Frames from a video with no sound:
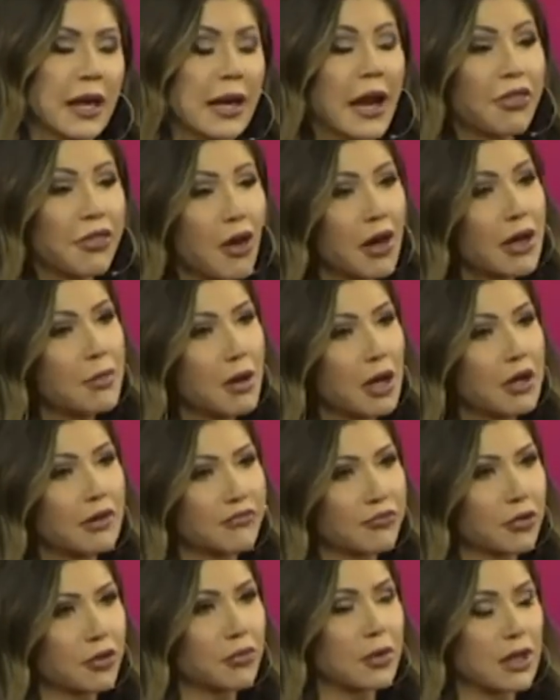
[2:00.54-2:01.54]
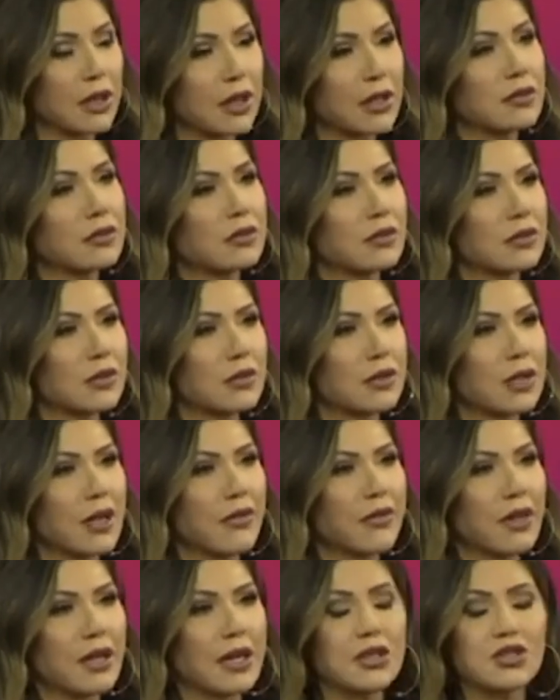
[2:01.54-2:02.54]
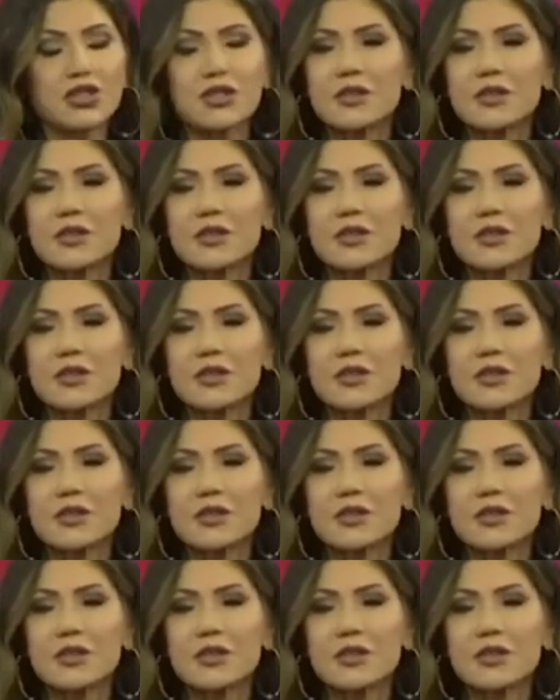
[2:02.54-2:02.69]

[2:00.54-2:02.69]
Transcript: And I thought about it for a minute, and then I